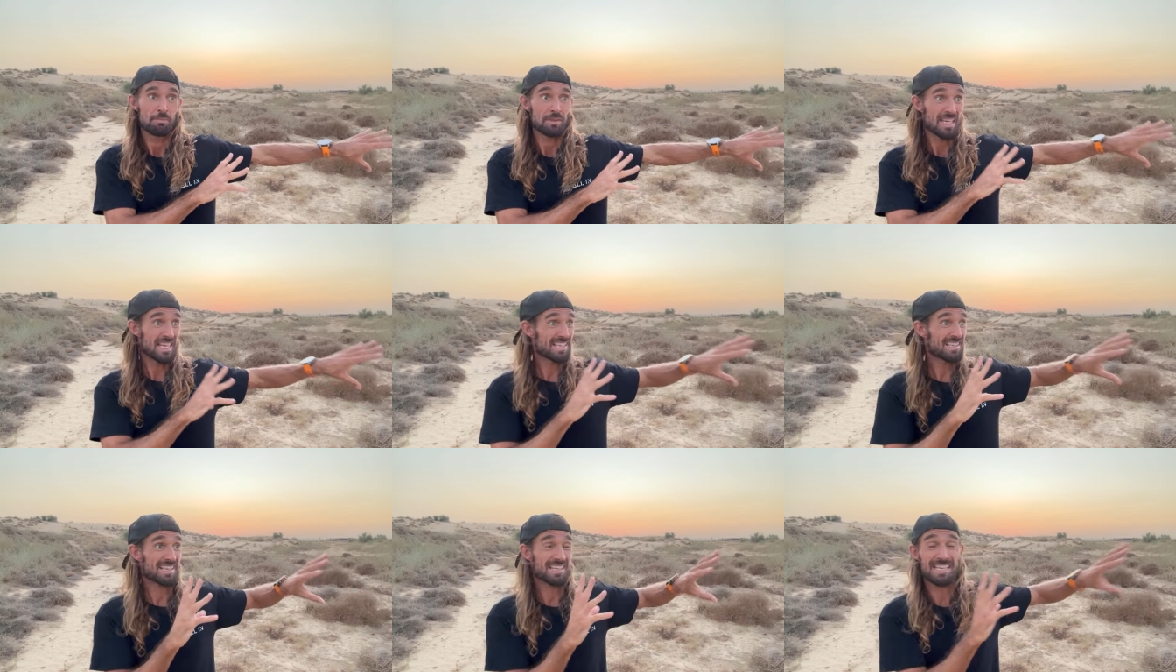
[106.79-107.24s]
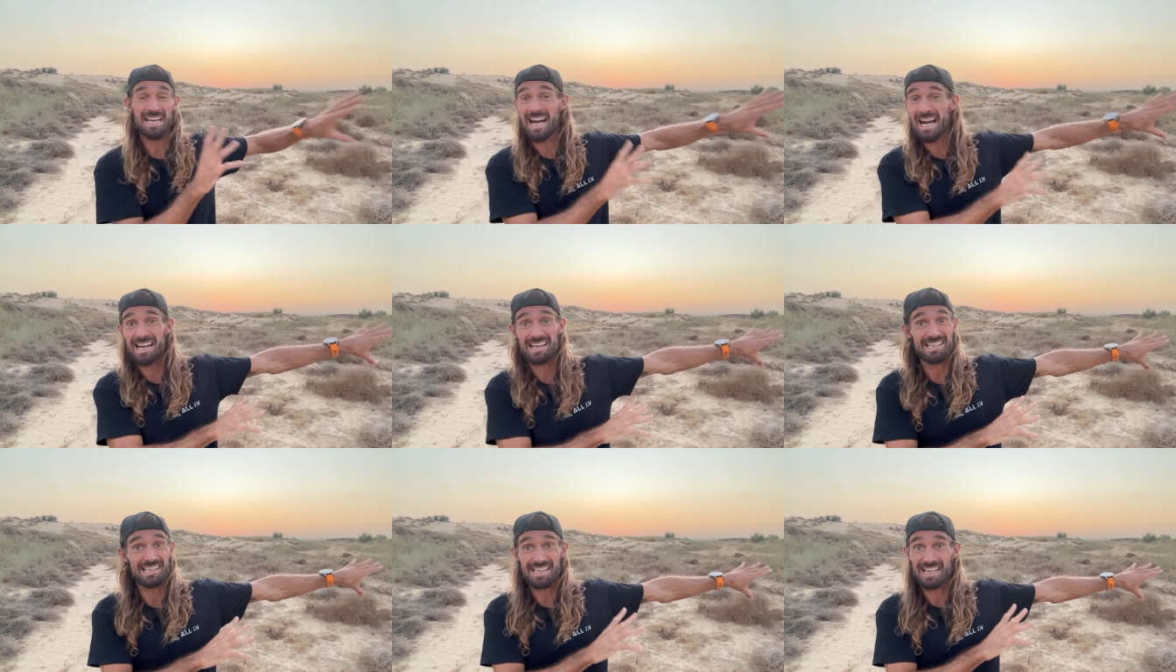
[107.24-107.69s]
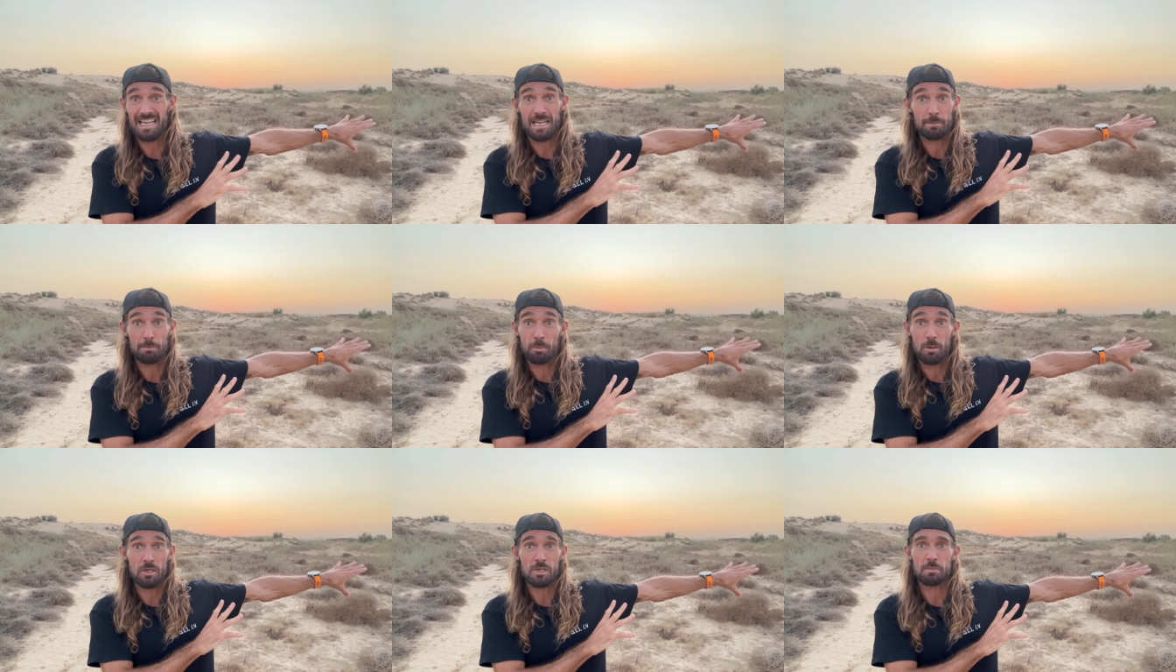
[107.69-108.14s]
it's as hard as I can
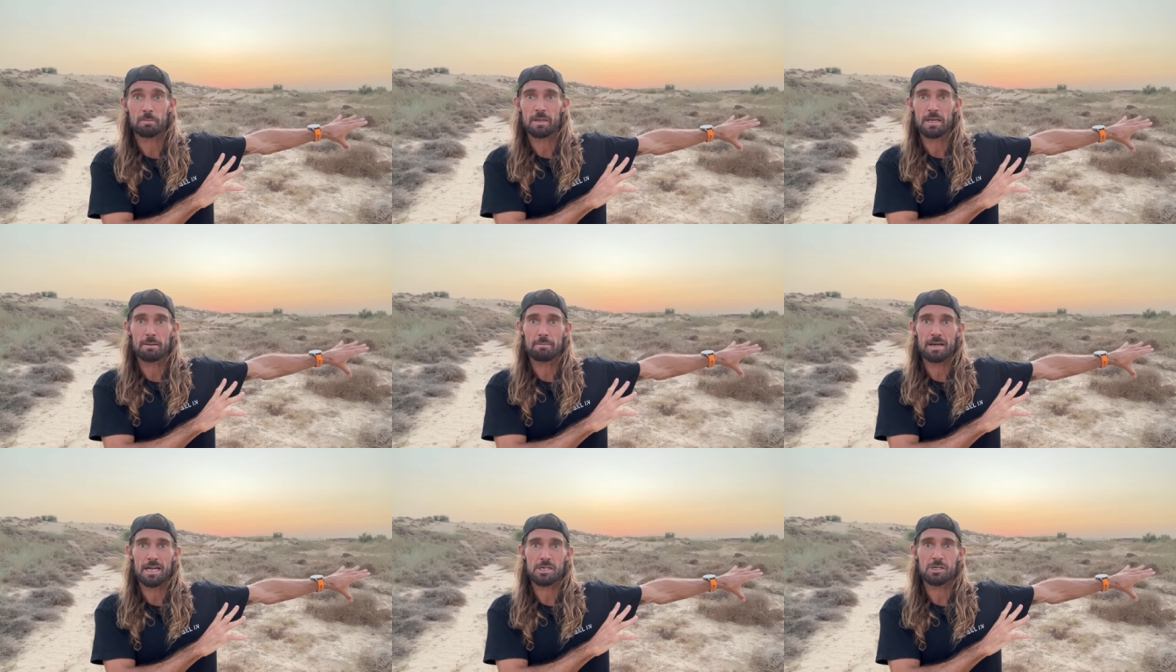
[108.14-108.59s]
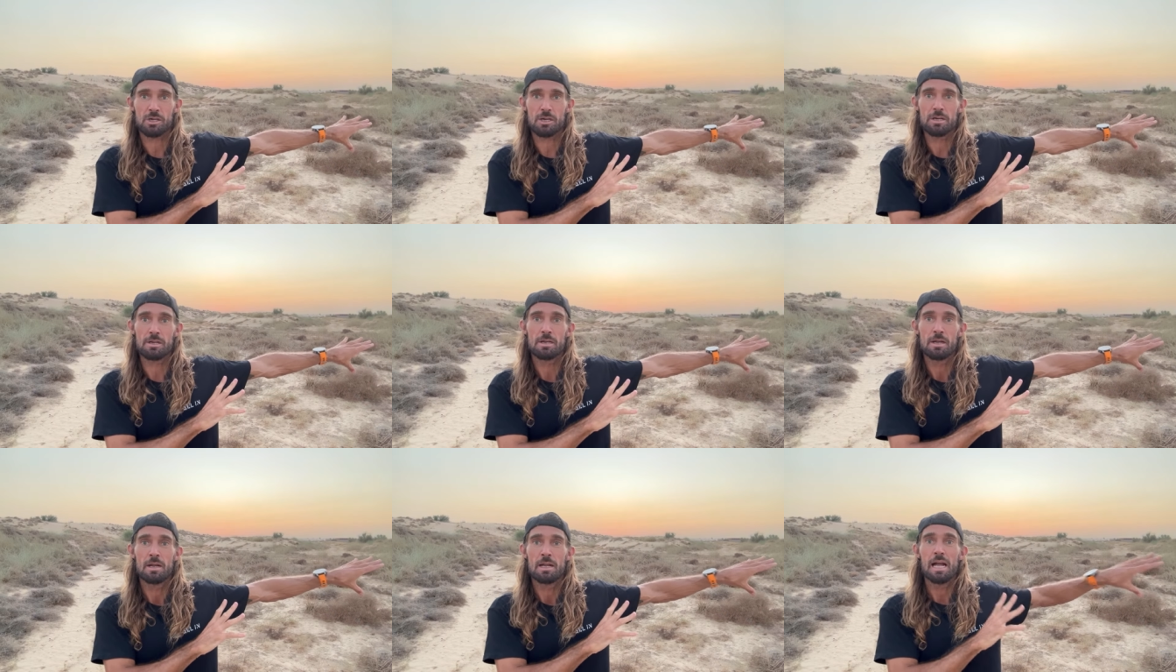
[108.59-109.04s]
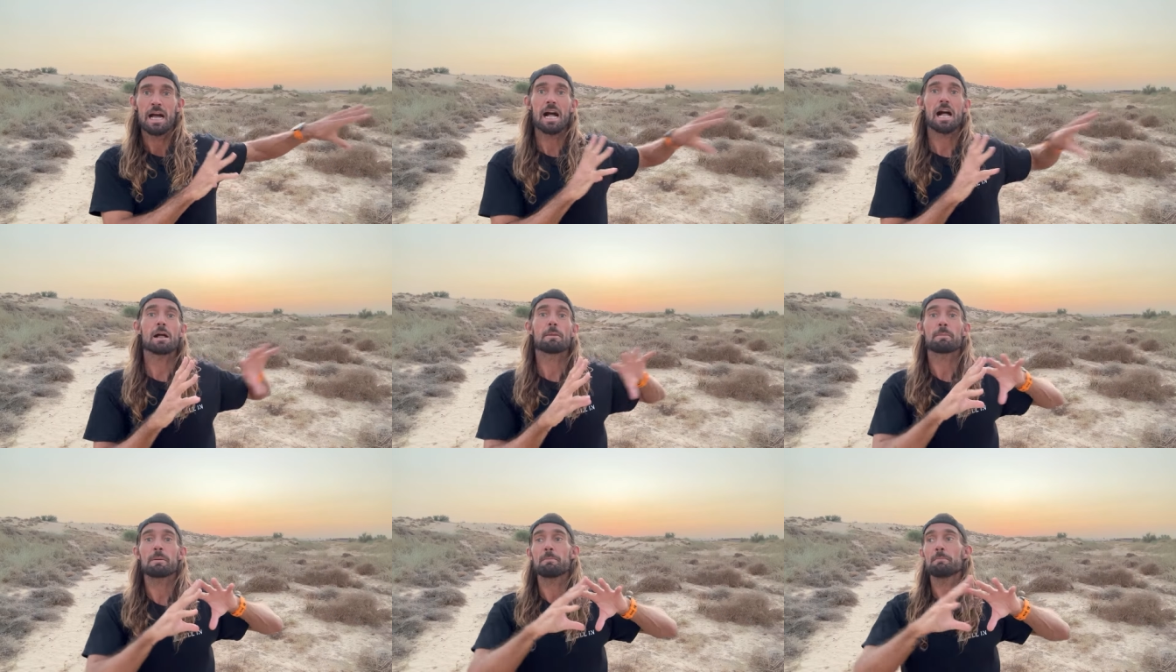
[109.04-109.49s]
possibly imagine,
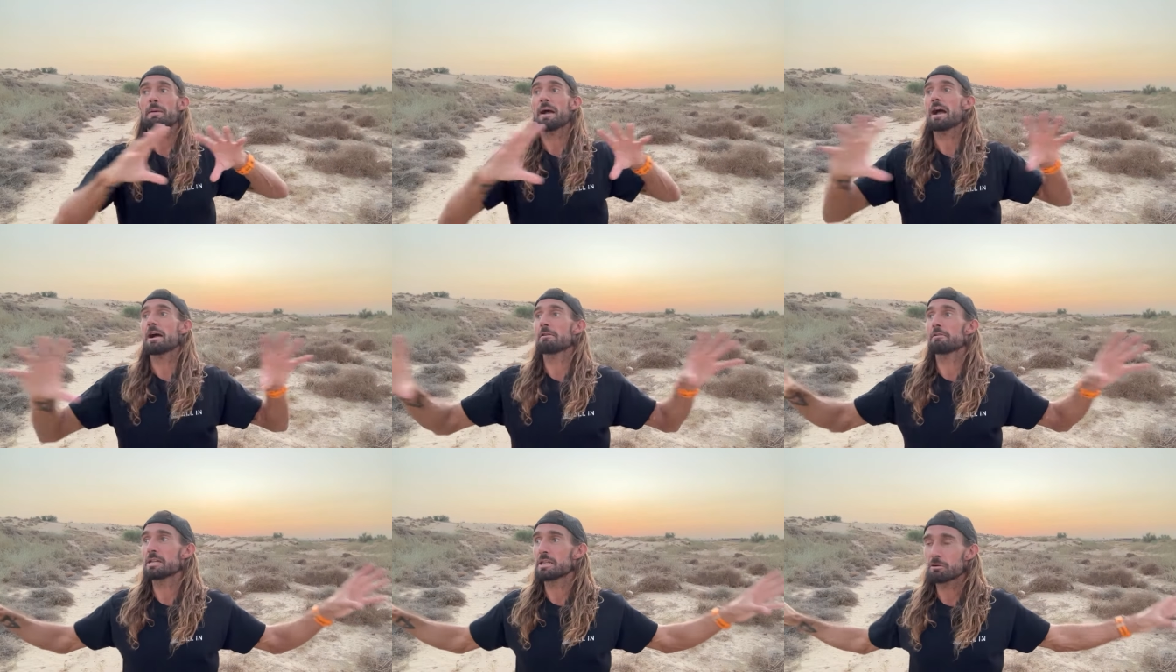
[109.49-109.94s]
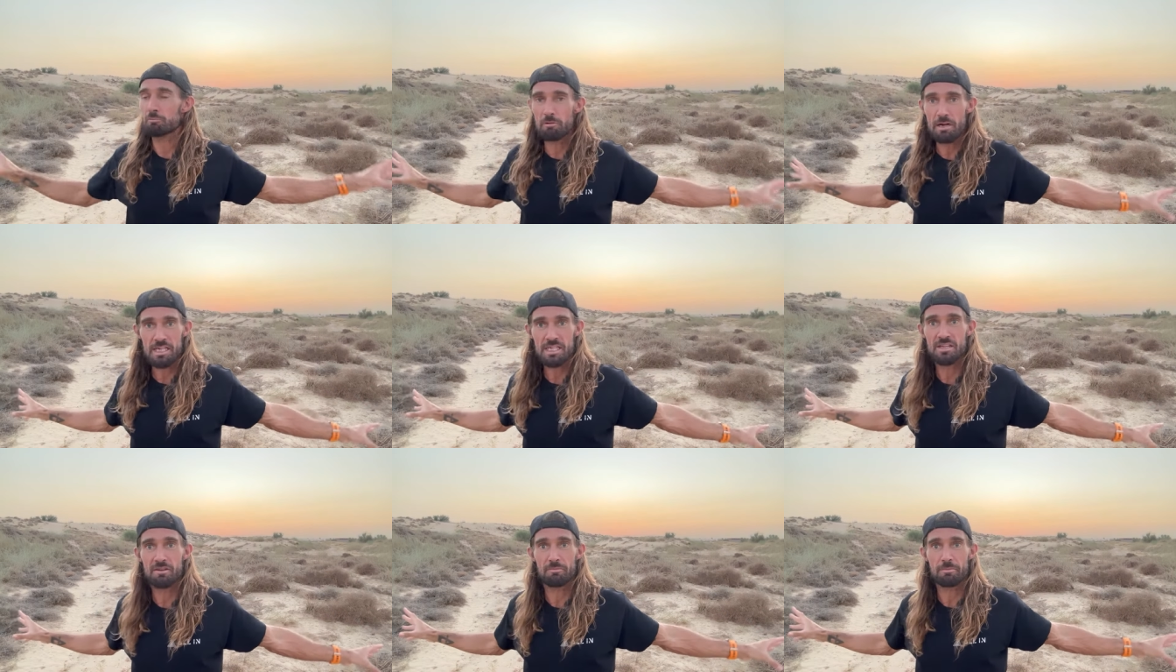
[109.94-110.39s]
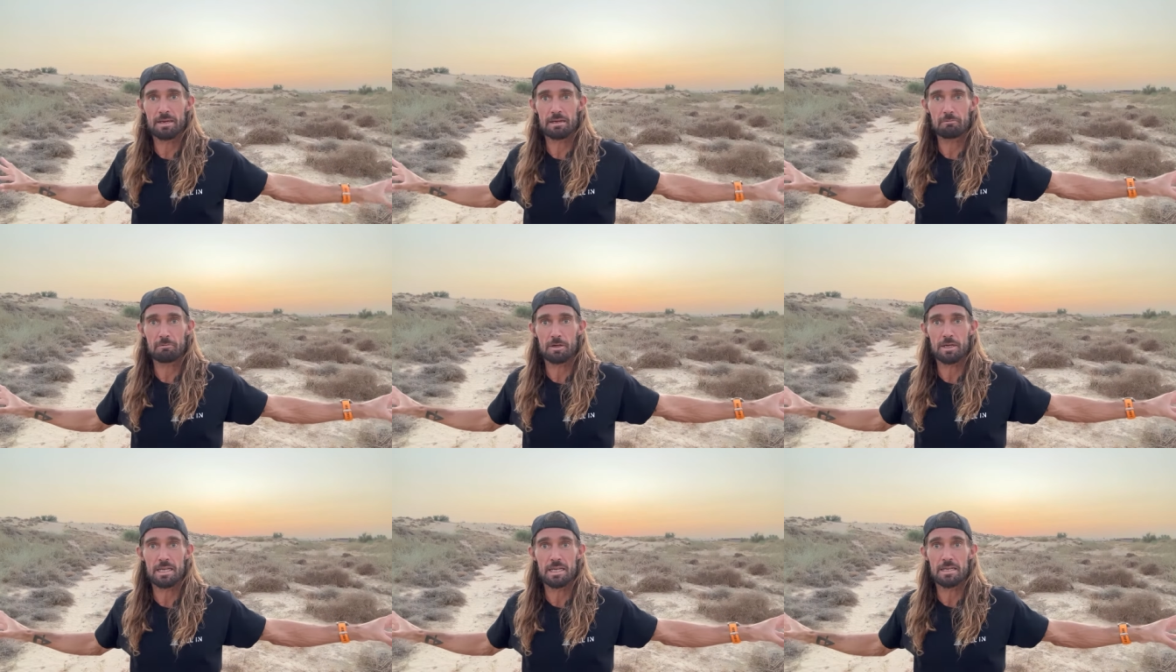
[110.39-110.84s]
I'll be better in the rest of my
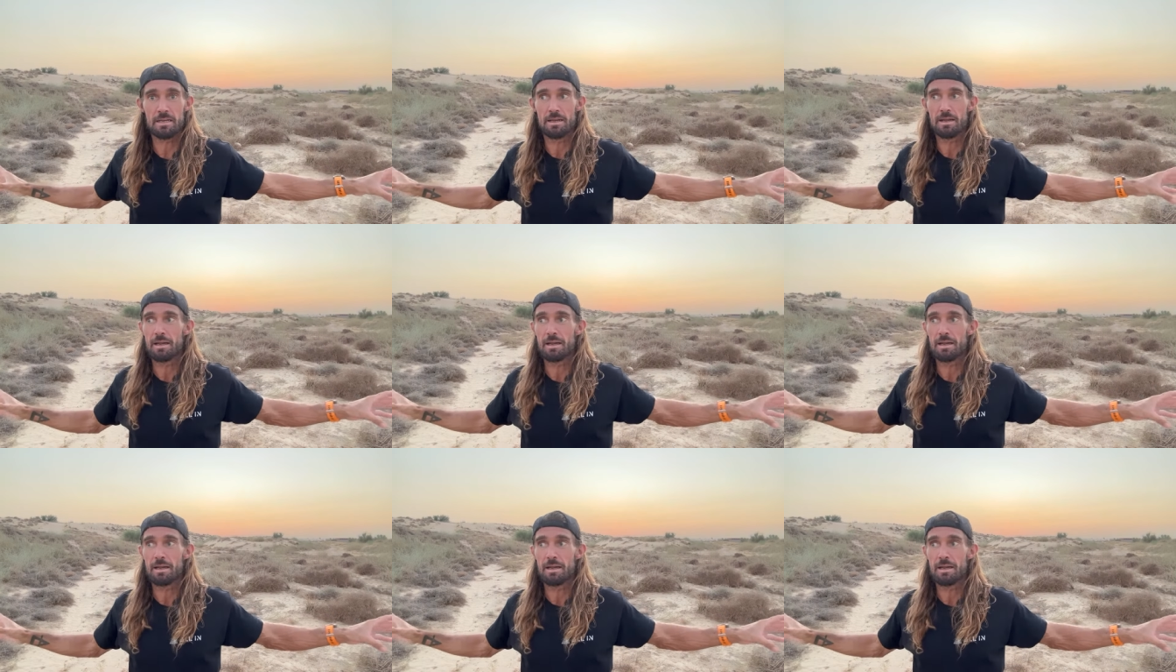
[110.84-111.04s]
running.